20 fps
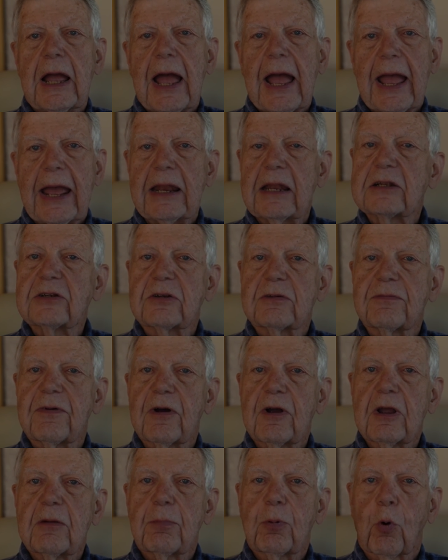And it's a
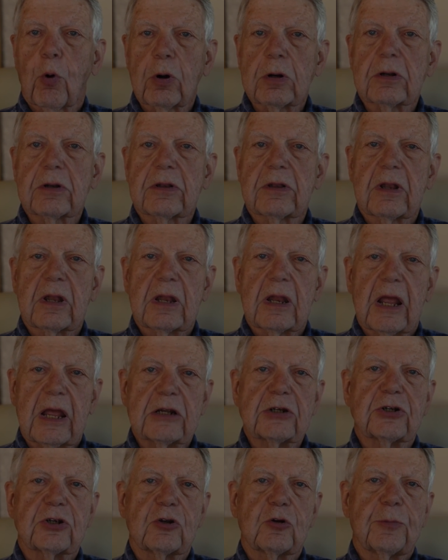very important
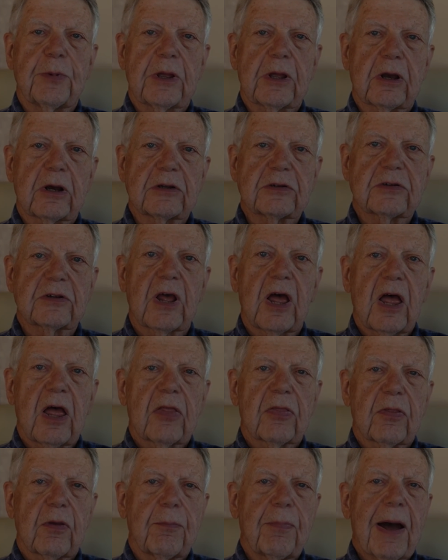issue because
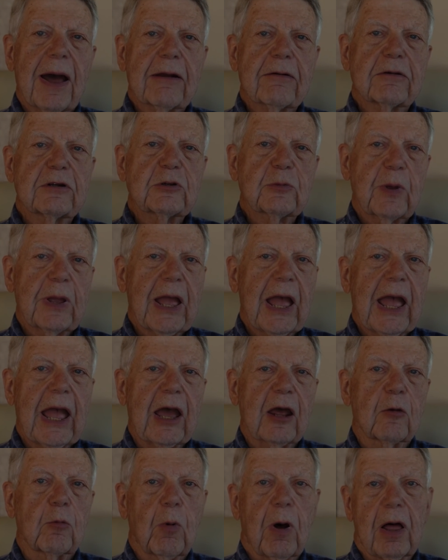the batteries we
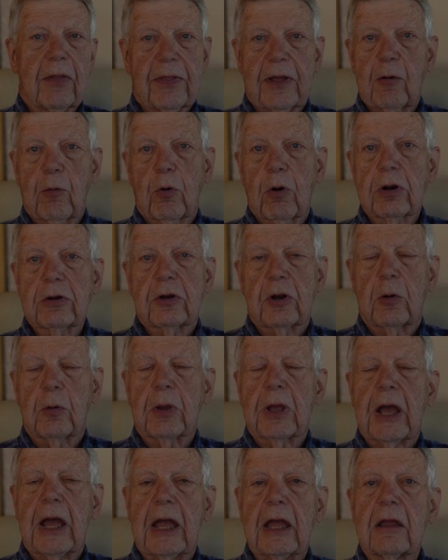had, while they worked
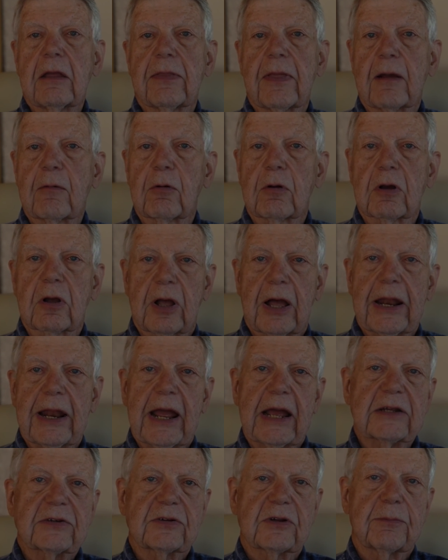okay, they were lead
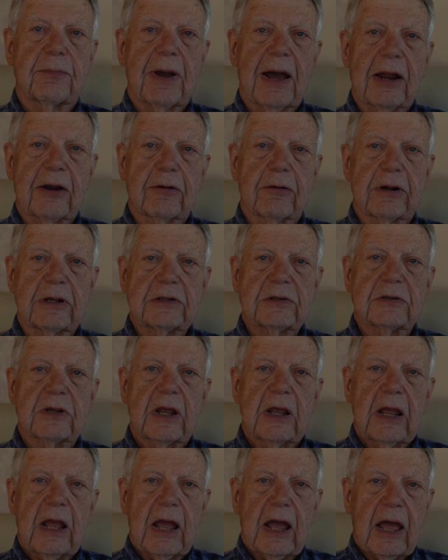acid batteries.
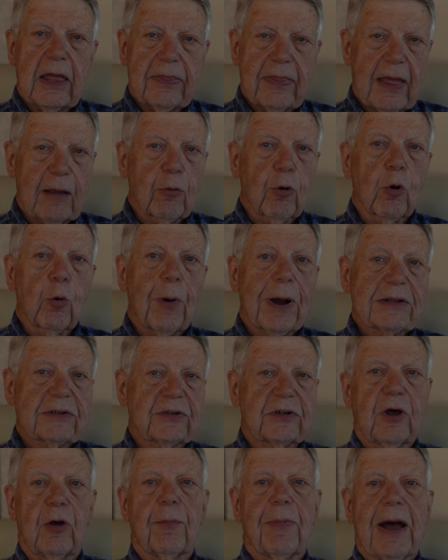They were wet
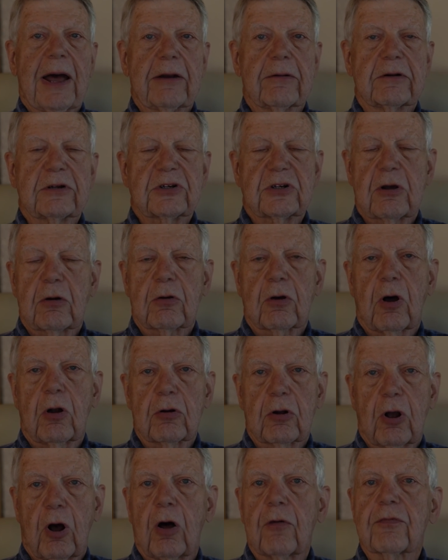cell batteries,
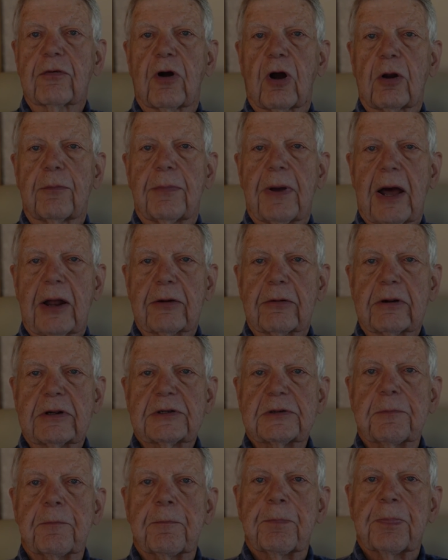so-called golf cart
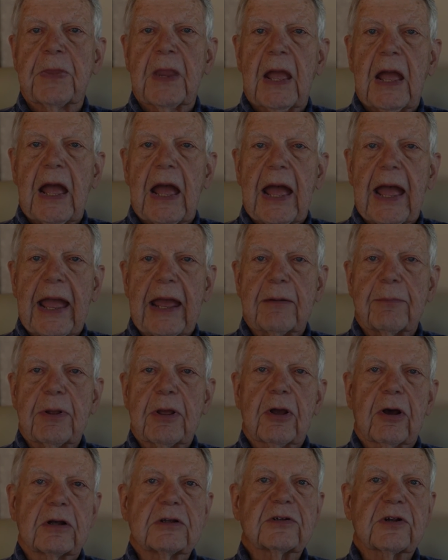batteries. And
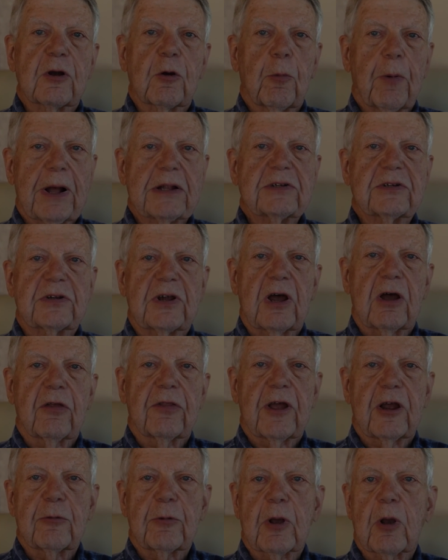because they're wet cell,
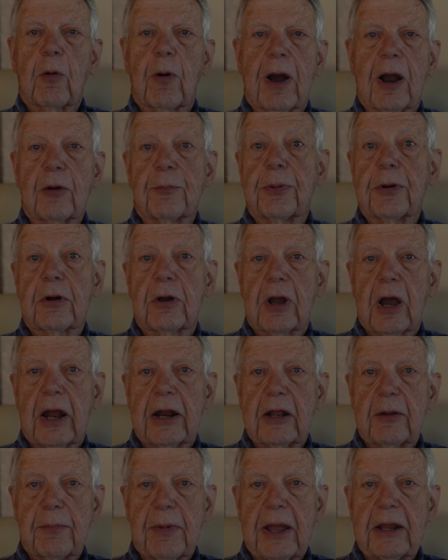they require
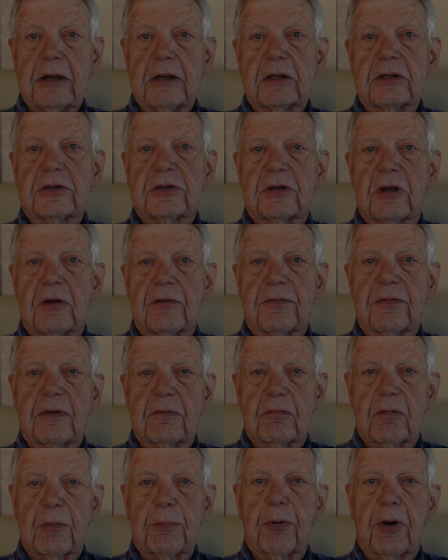periodic maintenance of
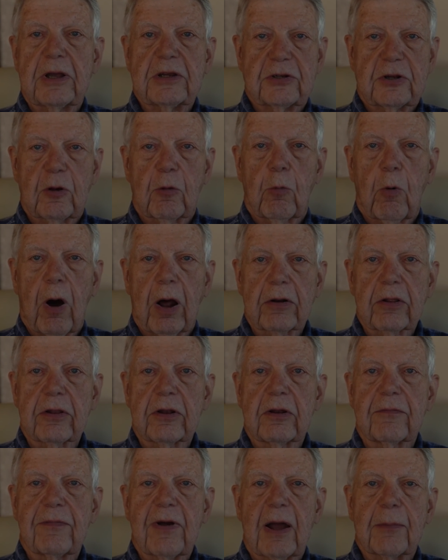replacing water
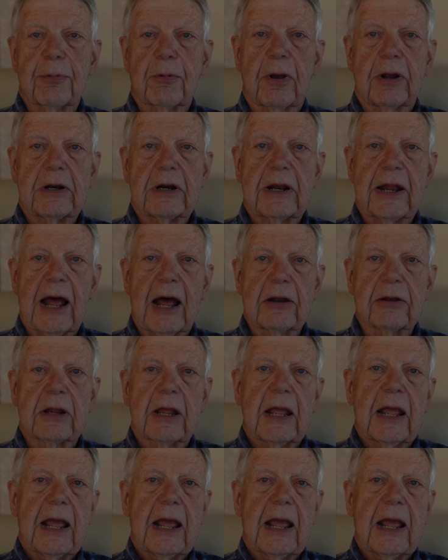that evaporated out.